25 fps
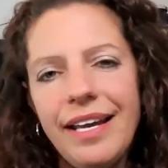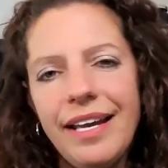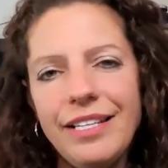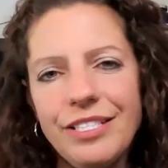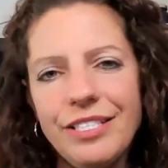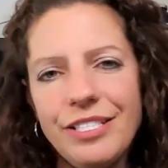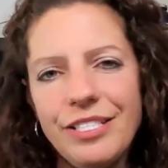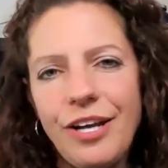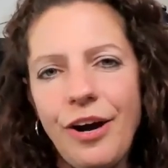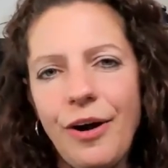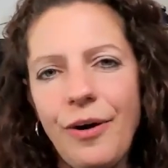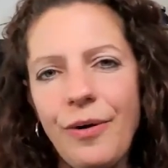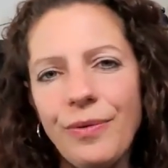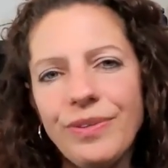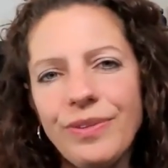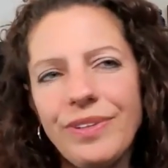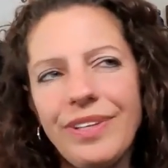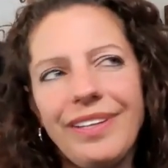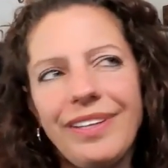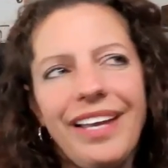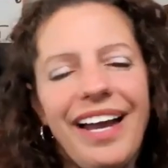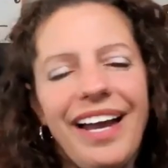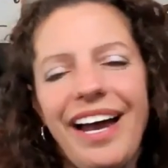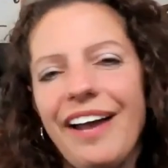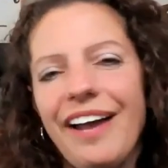And
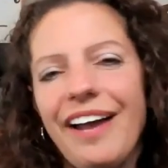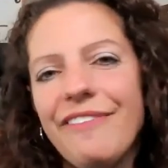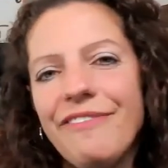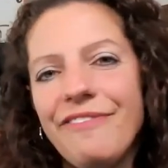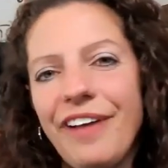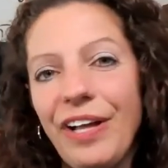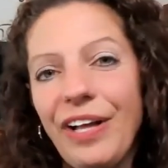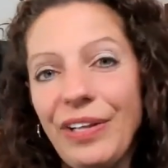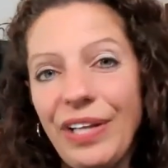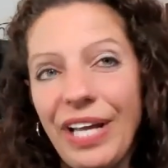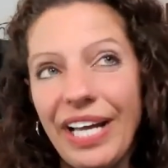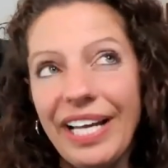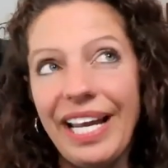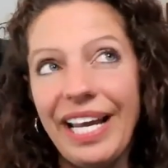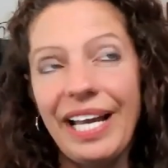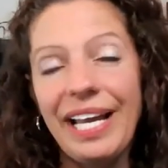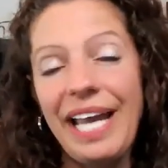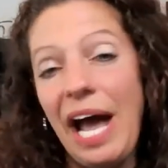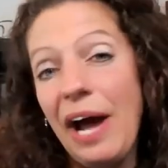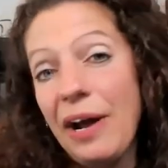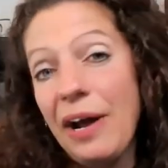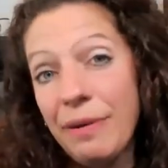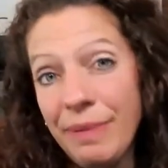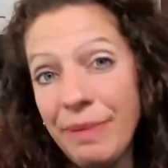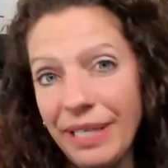so I felt like
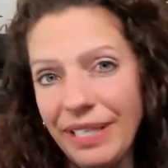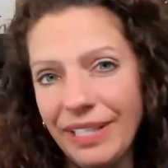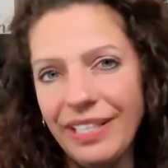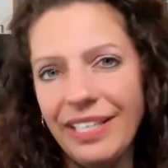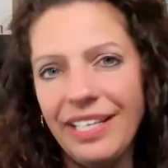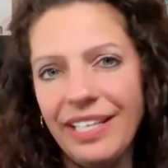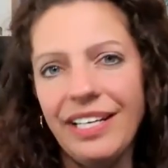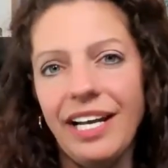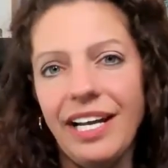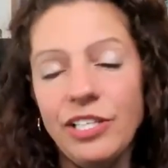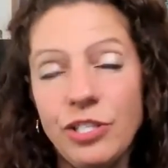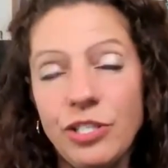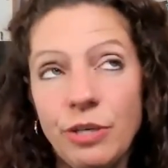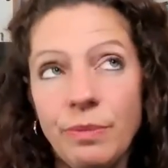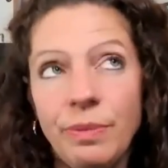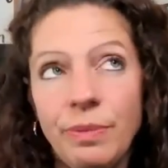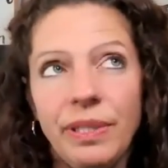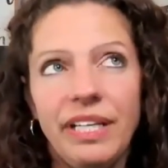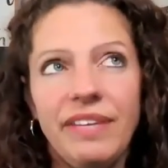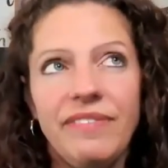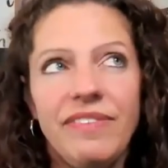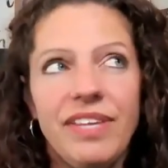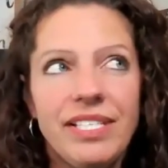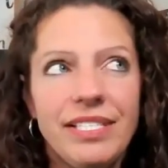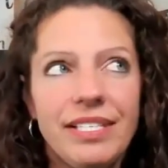accountability, and I do
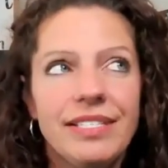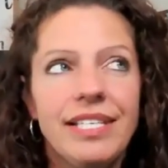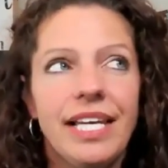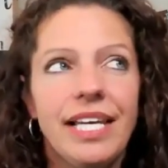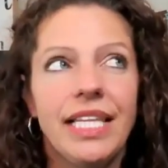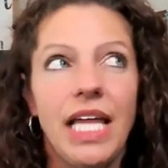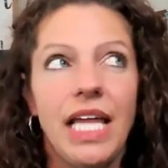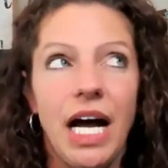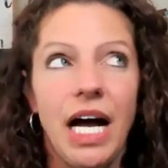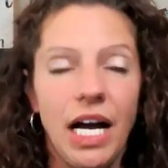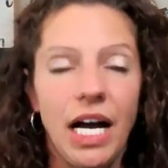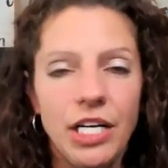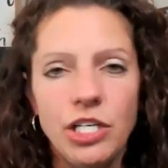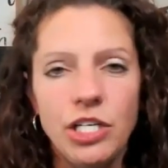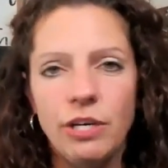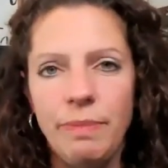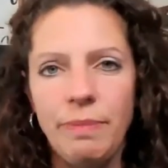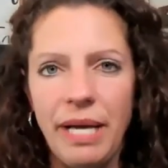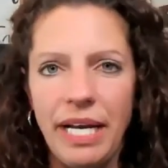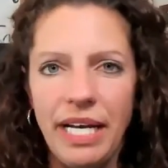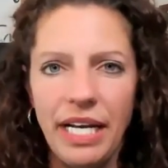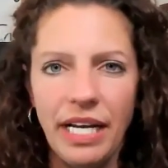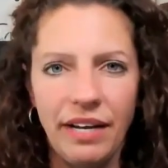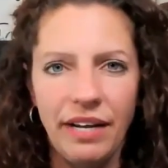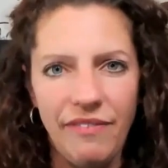believe this is like the
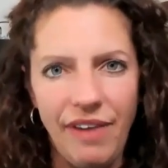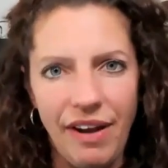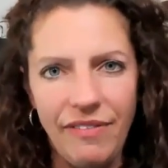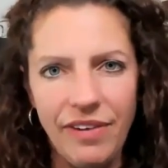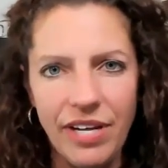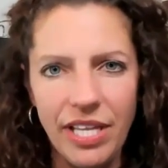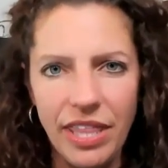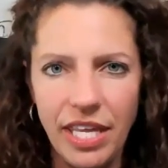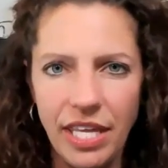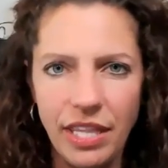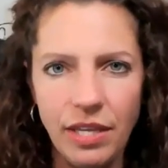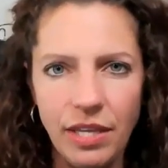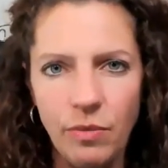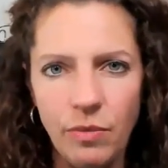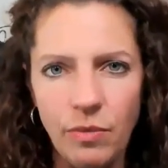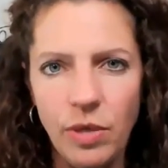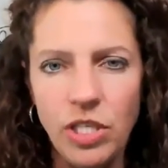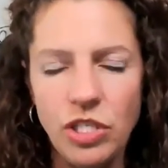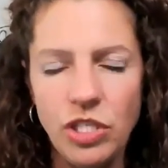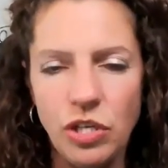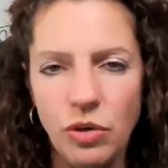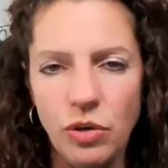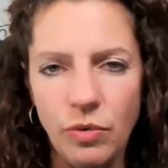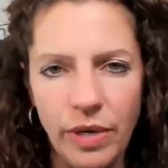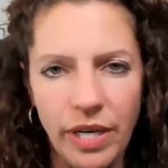underpinning of everything that
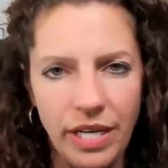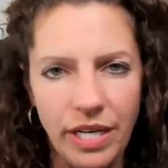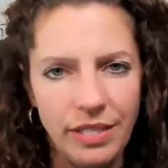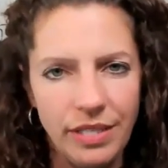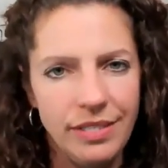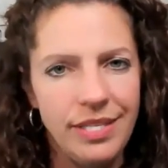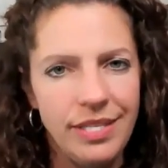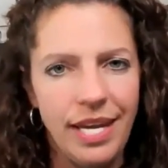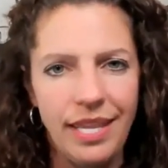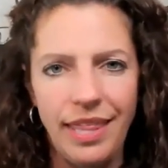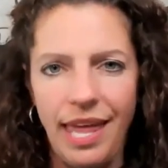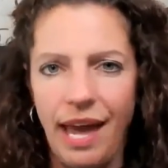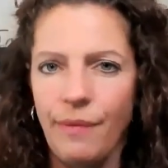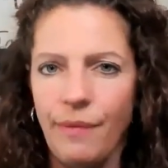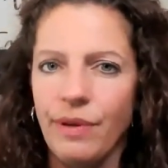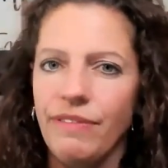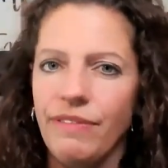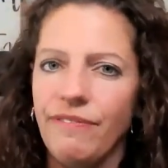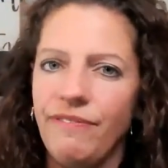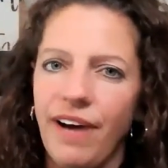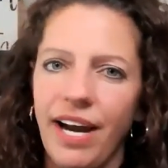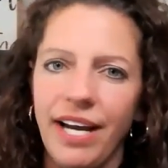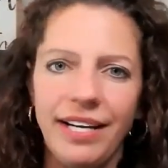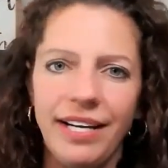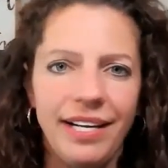we do. We can say that
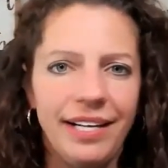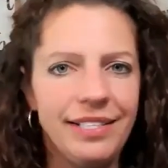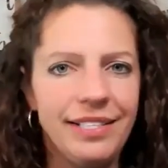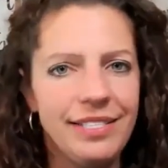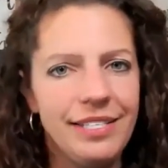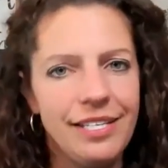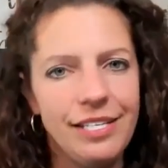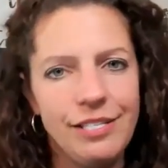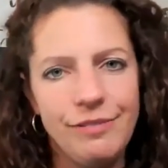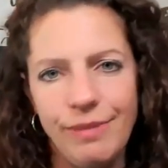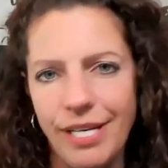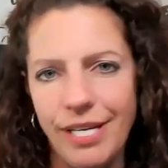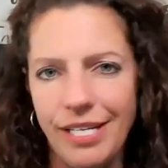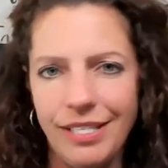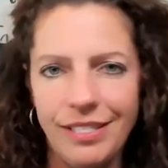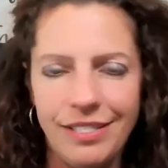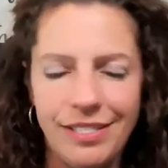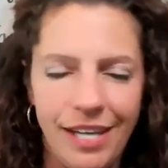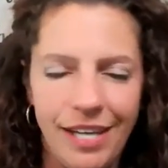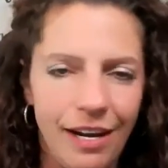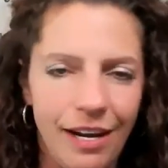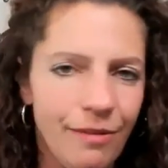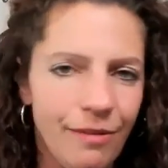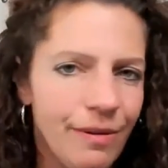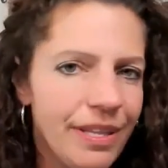with finances, we can
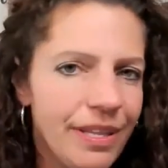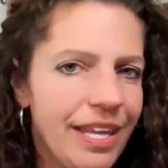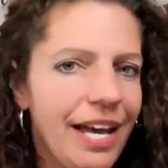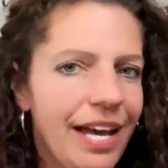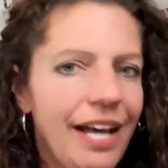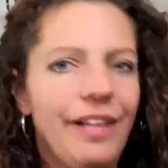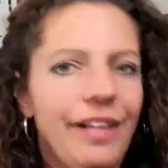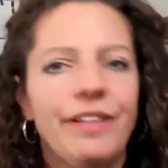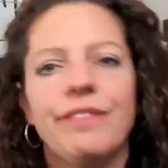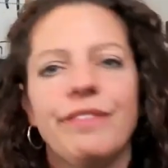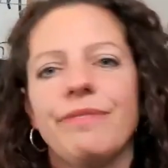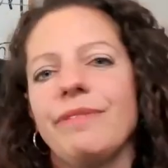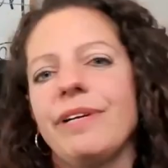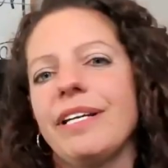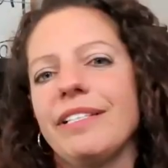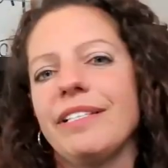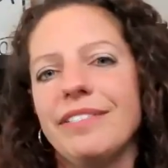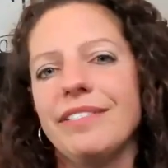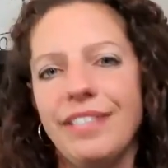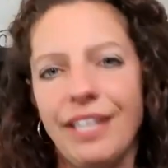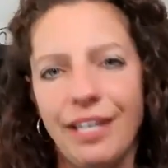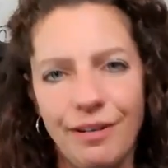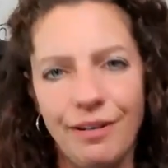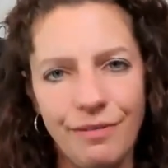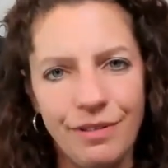say it with health, we
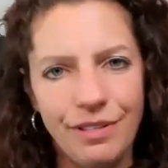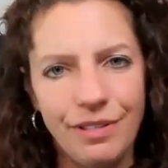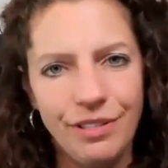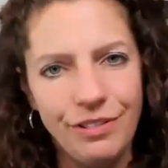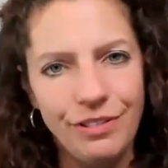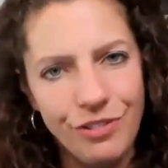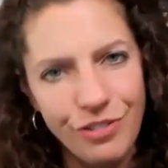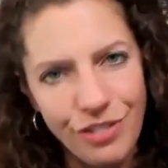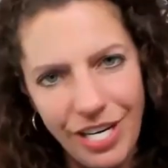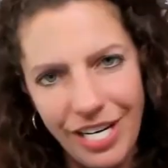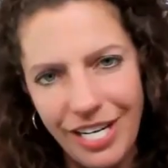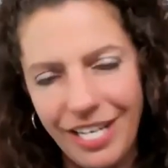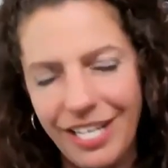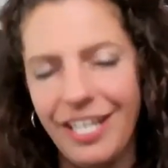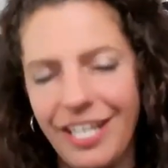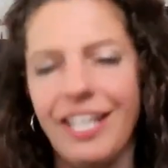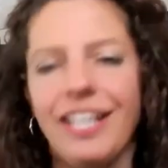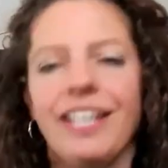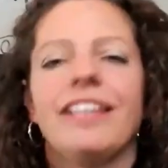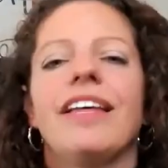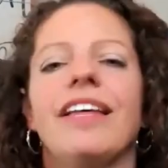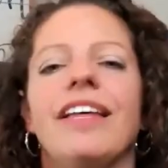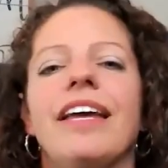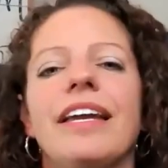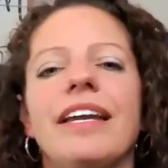can say it with
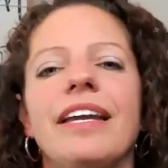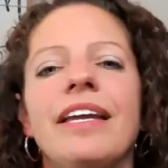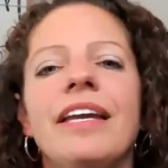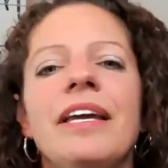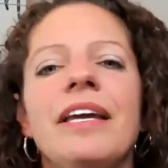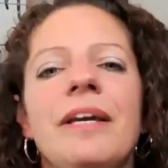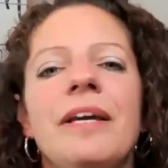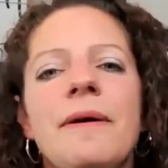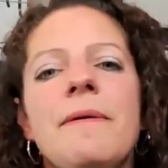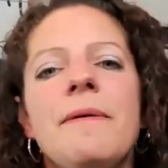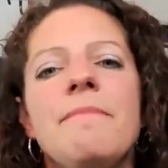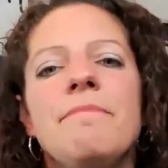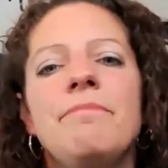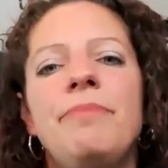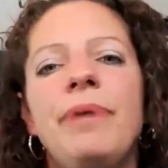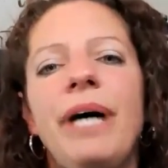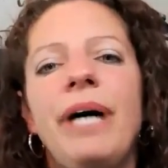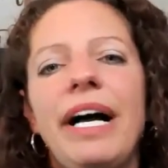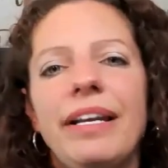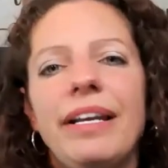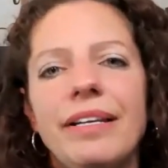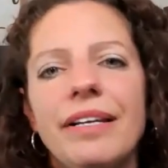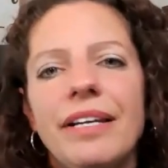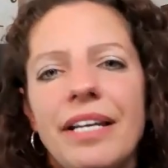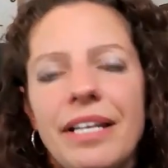drinking, like,
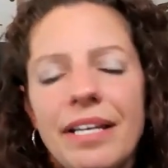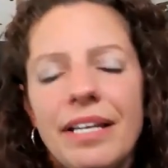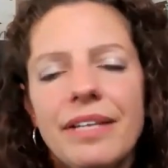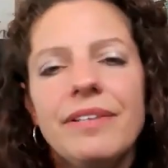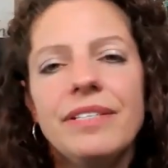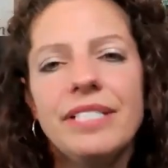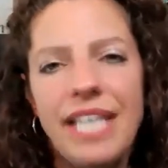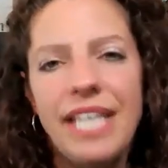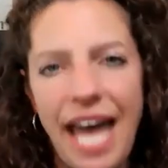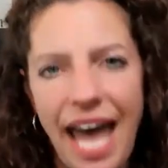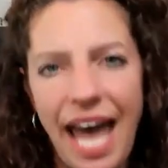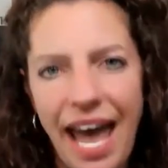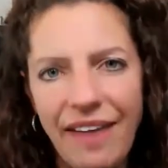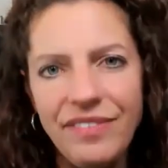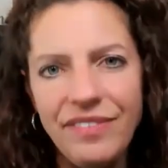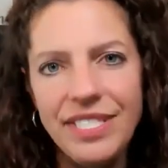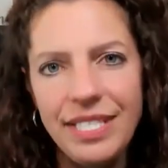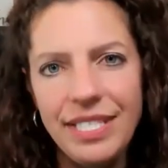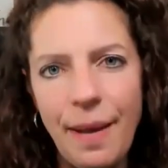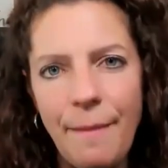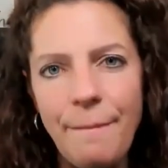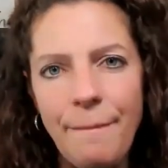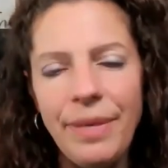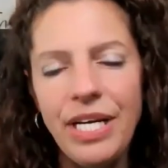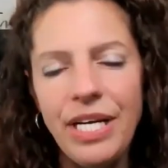but to have
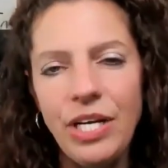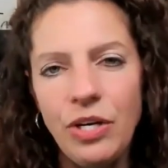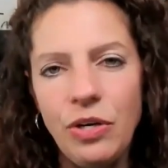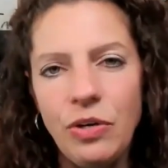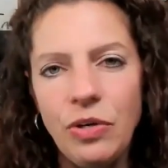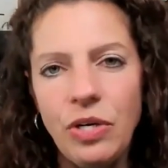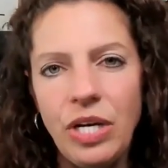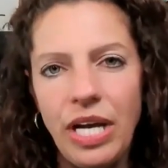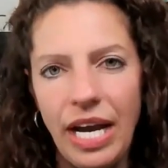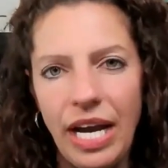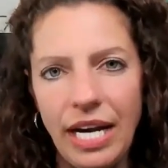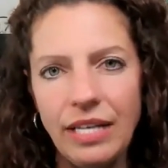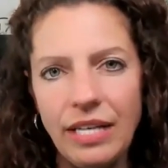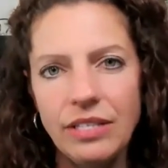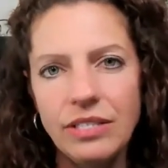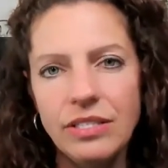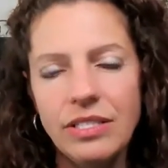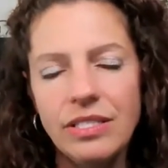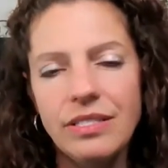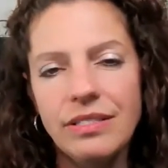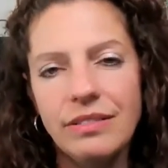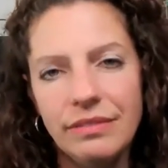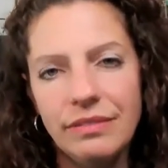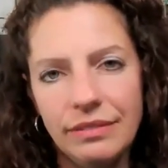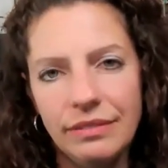somebody who
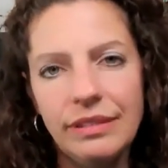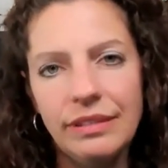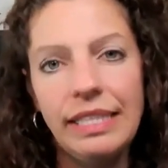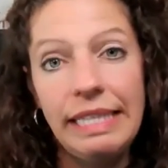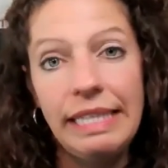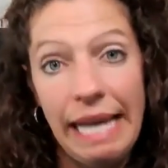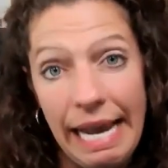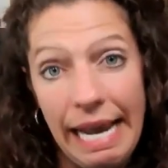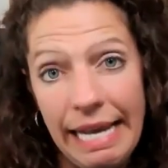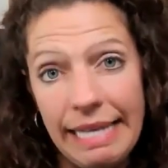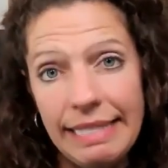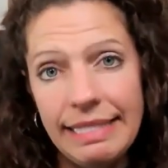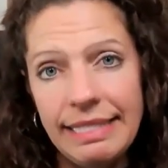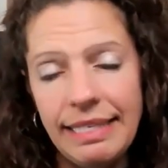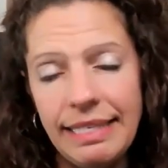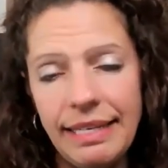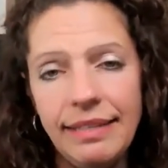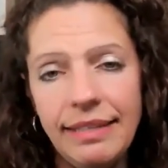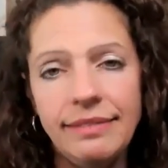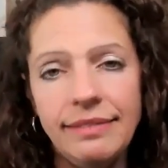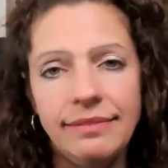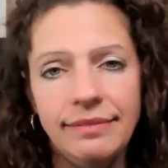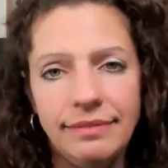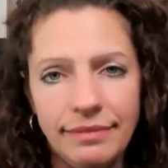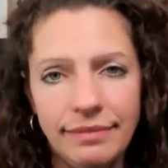cares and
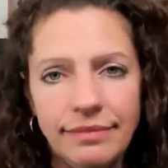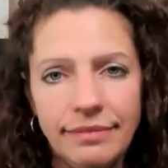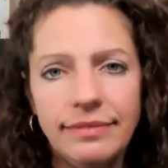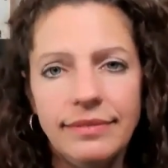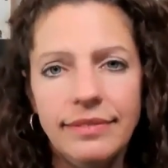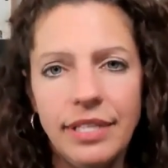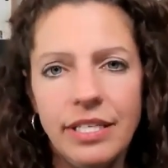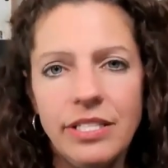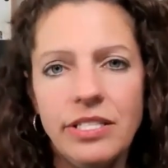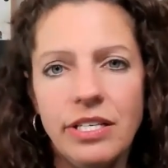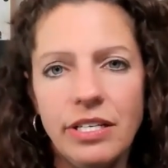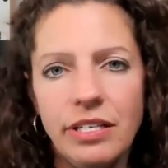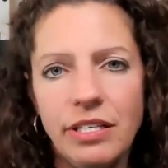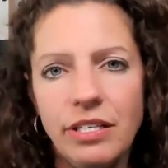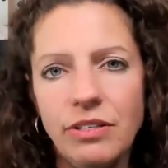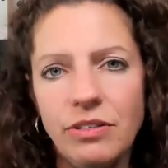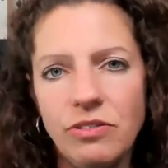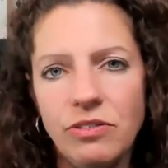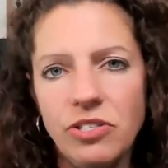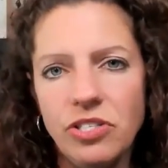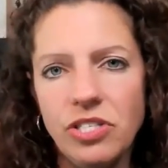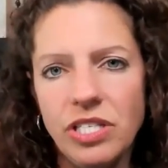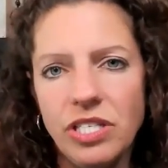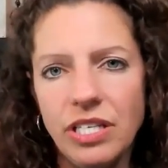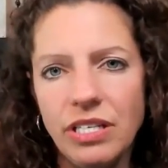asking is a
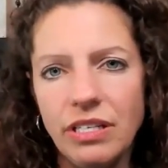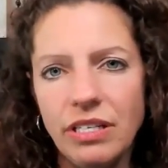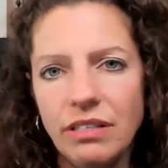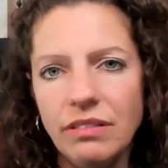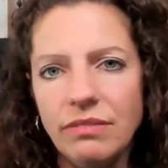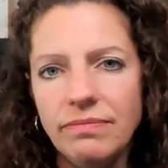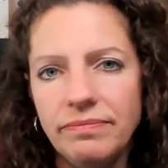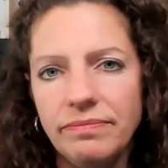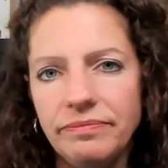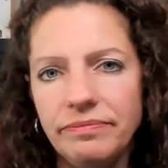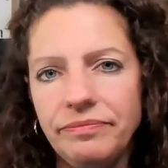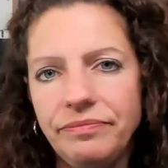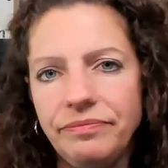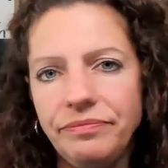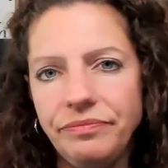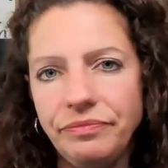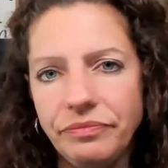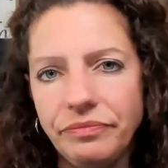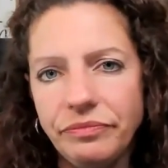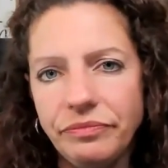huge deal.